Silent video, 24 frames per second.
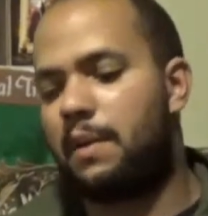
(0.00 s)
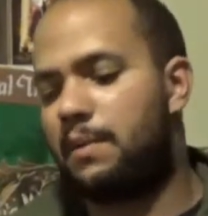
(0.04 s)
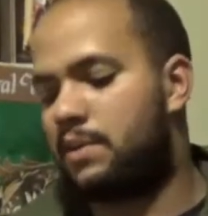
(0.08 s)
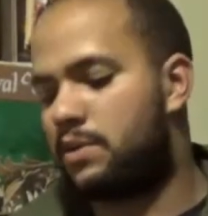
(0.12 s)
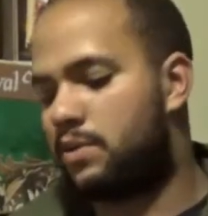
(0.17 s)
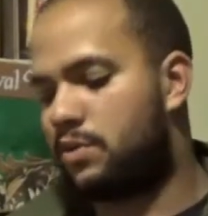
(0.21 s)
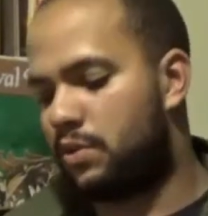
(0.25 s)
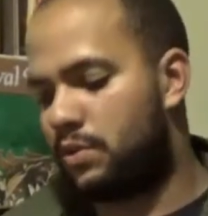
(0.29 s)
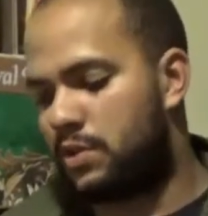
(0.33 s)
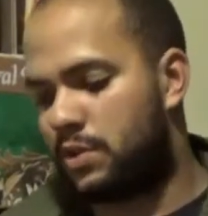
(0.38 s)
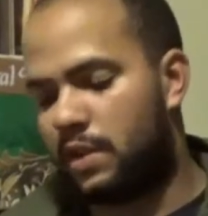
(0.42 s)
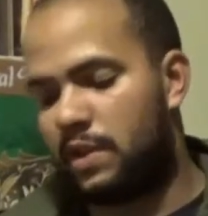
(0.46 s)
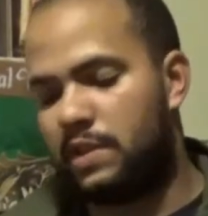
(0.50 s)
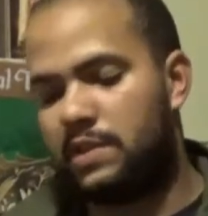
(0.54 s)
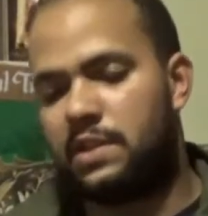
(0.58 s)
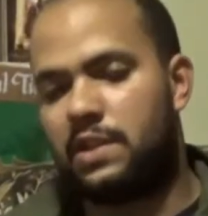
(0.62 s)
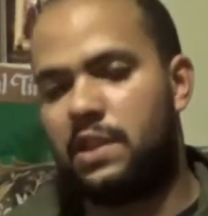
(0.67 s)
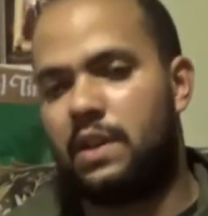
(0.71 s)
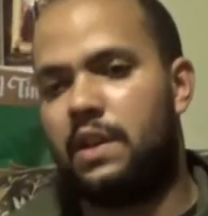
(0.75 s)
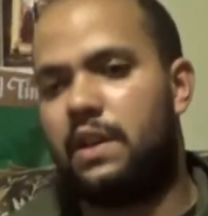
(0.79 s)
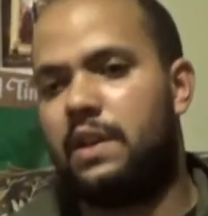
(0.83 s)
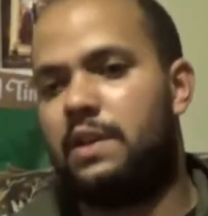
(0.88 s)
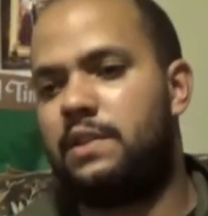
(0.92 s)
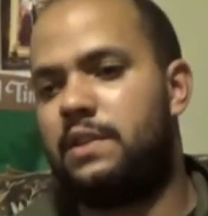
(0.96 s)
And so
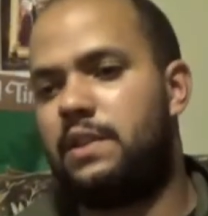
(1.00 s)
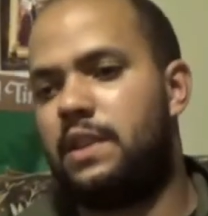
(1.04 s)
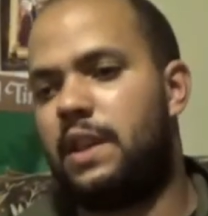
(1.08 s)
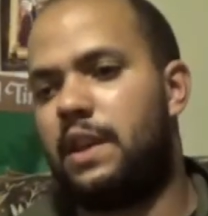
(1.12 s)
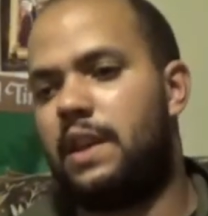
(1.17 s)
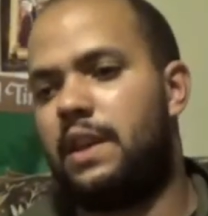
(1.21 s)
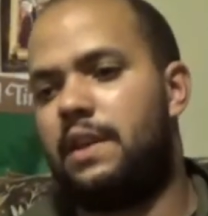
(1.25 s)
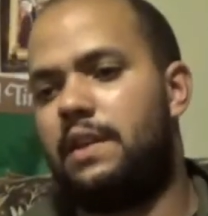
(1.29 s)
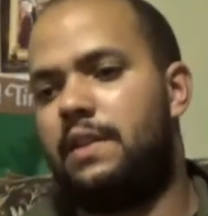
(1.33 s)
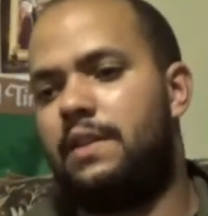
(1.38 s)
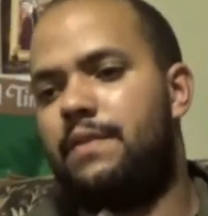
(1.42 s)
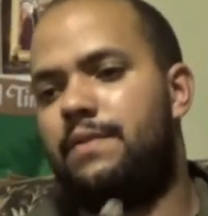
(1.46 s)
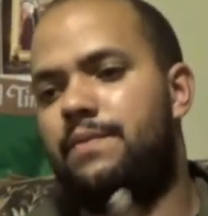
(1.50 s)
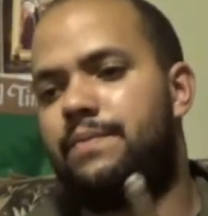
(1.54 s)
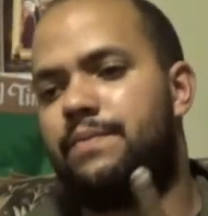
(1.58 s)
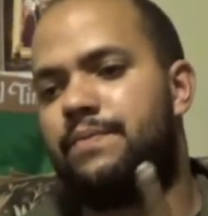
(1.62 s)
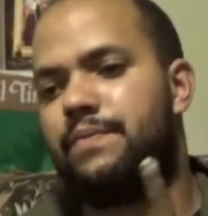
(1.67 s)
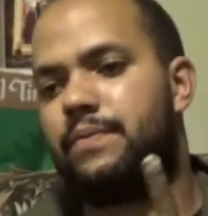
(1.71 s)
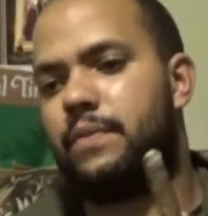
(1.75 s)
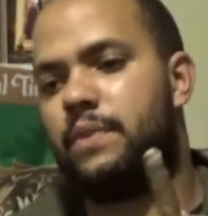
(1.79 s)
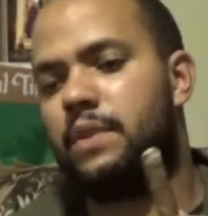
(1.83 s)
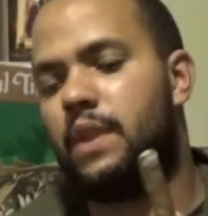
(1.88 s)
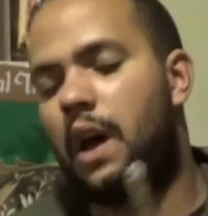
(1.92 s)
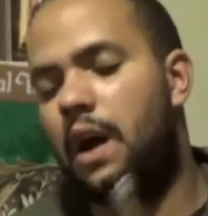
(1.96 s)
it's a
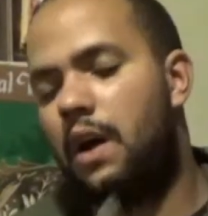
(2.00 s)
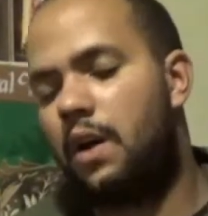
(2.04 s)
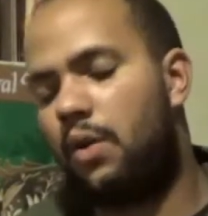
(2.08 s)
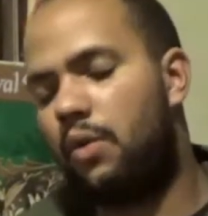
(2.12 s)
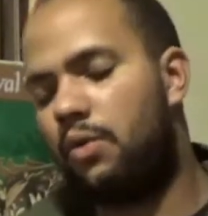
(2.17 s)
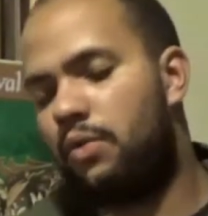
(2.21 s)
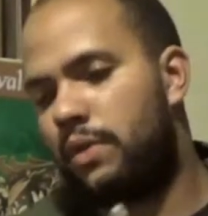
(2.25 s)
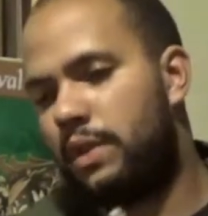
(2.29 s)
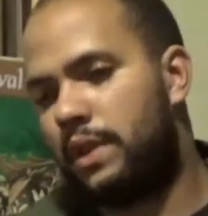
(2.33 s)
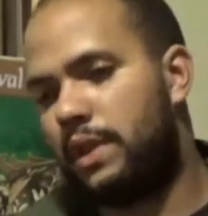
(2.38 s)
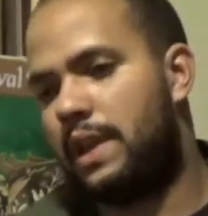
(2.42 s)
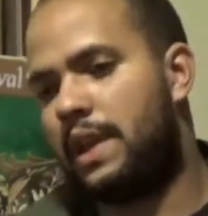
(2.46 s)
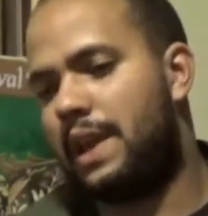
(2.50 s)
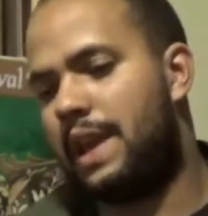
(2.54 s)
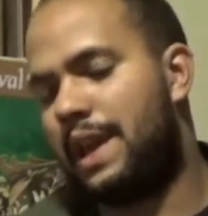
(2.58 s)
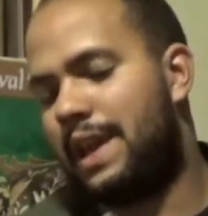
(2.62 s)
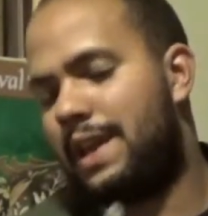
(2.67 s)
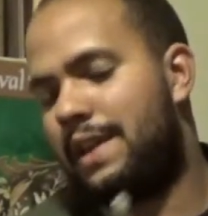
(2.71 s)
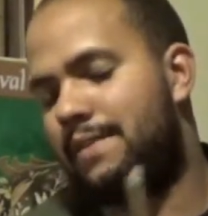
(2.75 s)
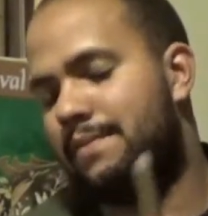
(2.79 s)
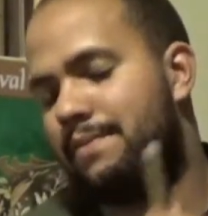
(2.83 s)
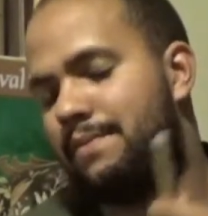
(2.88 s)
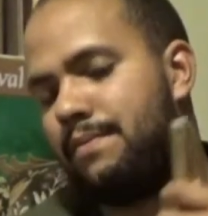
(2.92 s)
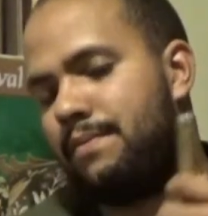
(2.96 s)
not only
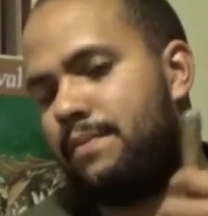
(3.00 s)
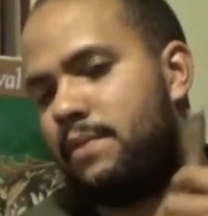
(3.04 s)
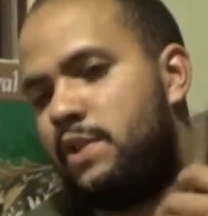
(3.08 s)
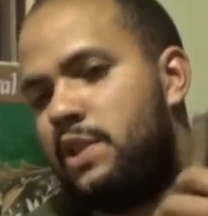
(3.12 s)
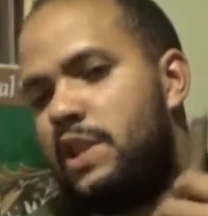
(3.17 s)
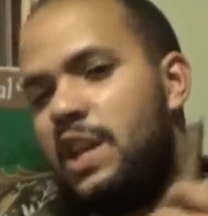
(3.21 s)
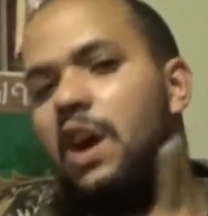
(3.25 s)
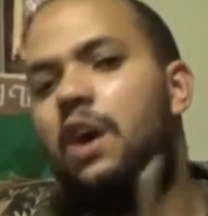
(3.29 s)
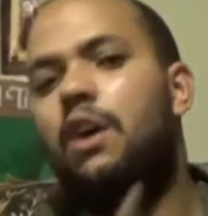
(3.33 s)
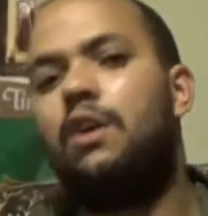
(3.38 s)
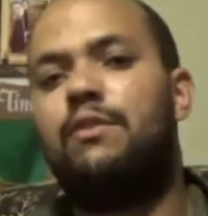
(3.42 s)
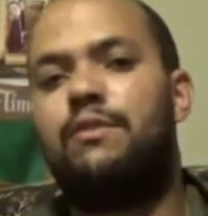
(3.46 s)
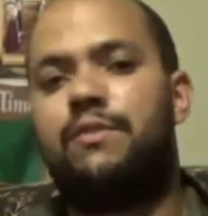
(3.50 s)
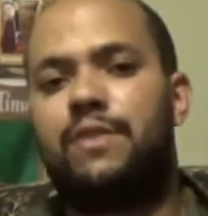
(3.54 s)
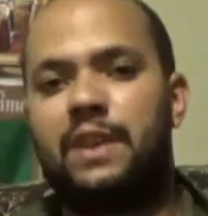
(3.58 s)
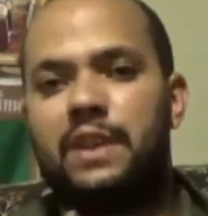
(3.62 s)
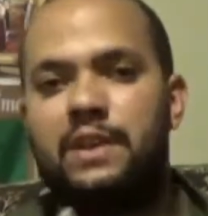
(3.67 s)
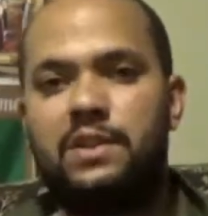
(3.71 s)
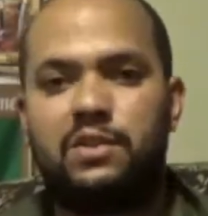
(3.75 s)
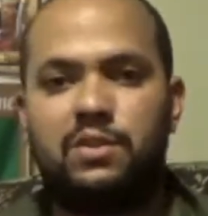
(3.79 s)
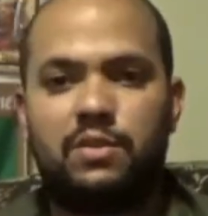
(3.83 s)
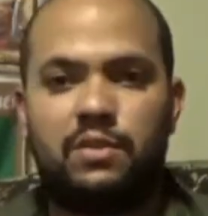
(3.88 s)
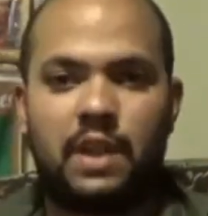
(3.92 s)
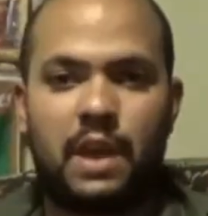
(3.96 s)
a delve
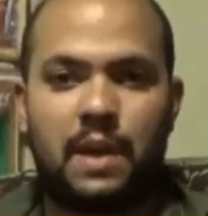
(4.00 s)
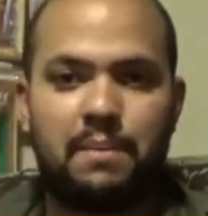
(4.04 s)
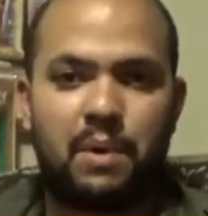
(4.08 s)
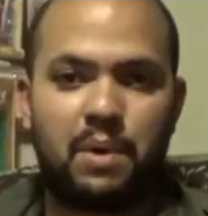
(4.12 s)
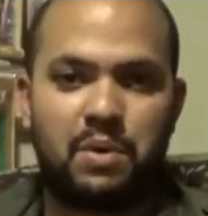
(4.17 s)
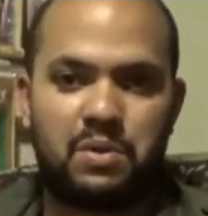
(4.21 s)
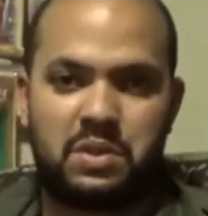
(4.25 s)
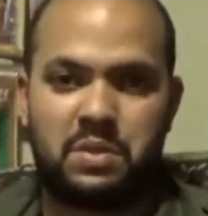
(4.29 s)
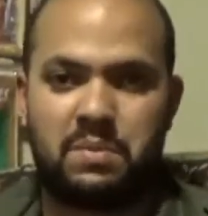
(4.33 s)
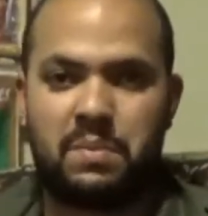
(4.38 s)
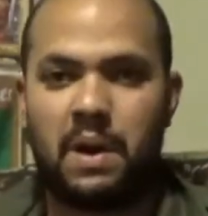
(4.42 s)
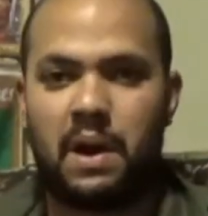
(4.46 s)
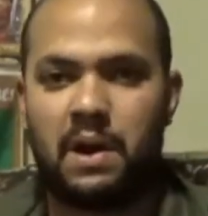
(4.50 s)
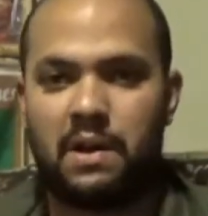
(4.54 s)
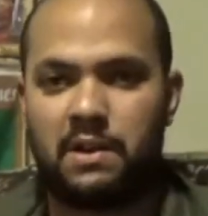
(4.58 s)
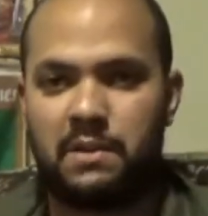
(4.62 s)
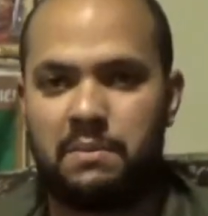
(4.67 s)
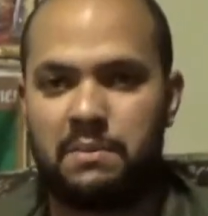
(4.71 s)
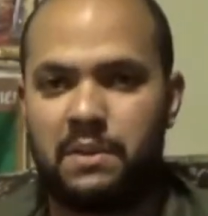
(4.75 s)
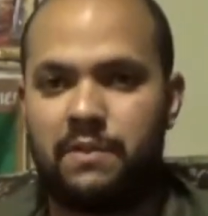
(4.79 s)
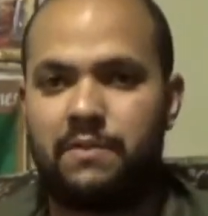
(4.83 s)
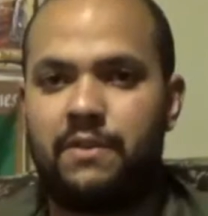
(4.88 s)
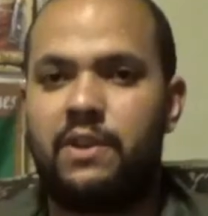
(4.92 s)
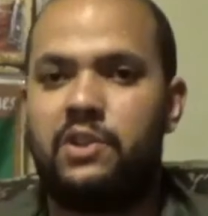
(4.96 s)
into that
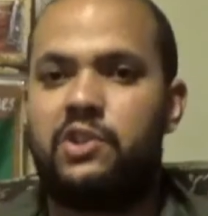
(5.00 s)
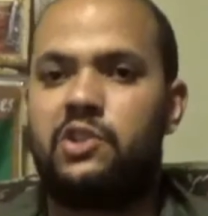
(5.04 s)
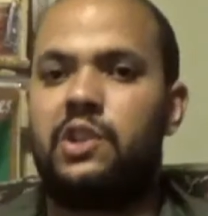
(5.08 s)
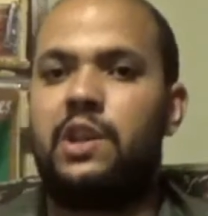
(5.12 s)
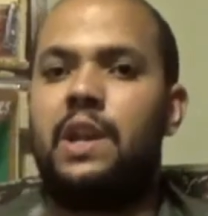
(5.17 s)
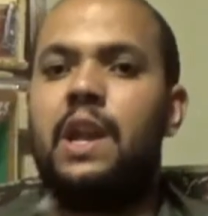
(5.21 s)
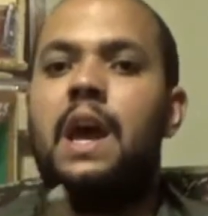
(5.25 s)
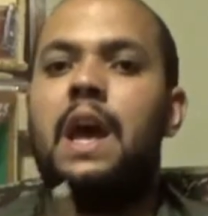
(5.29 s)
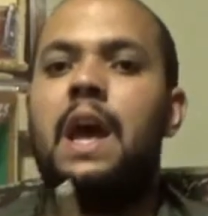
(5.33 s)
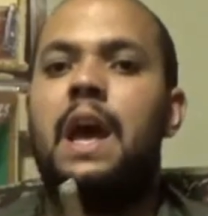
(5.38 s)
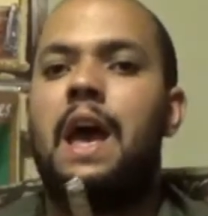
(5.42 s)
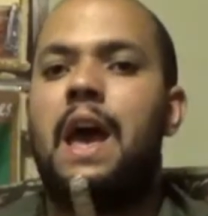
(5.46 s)
post-apocalyptic fiction,